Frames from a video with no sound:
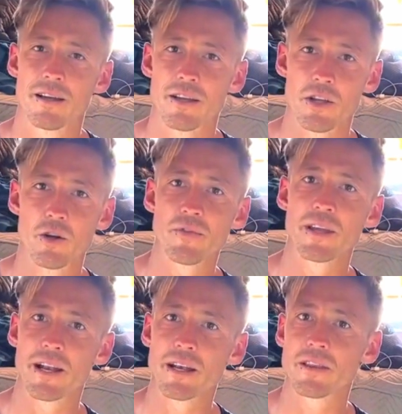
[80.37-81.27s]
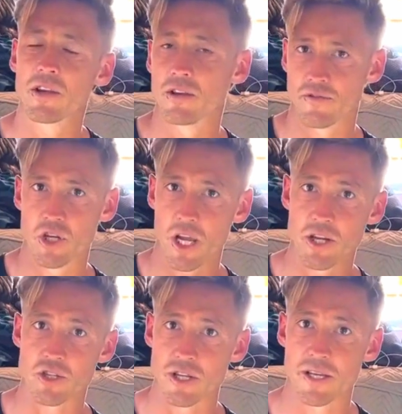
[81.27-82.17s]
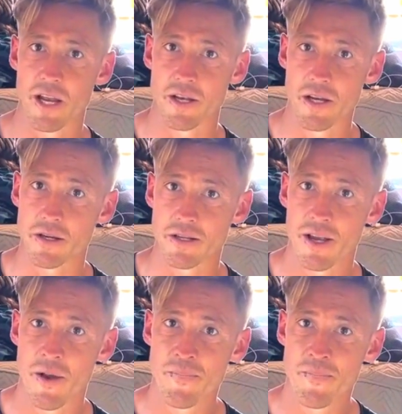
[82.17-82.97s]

You don't think anything could have changed in 10 years.